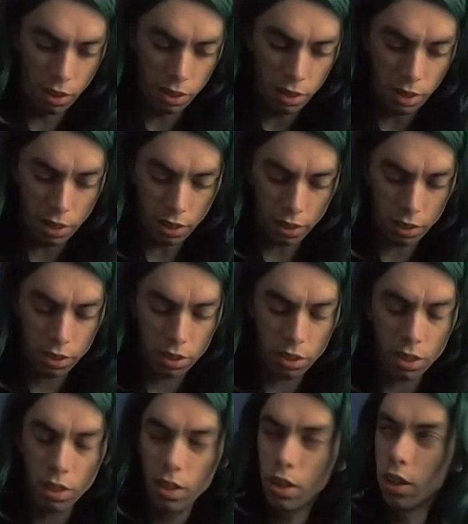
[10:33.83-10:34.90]

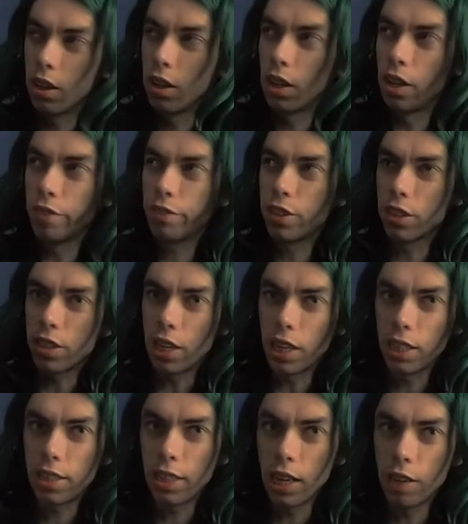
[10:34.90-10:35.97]
years, if
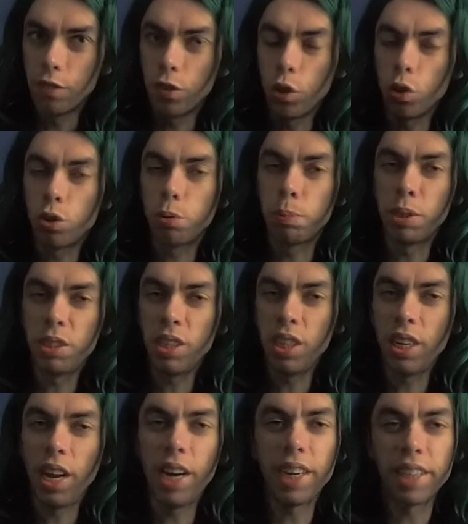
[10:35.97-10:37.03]
society evolves, be seen
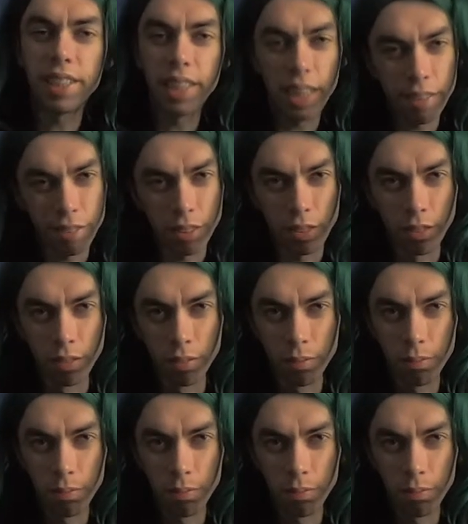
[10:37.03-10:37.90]
like a devil.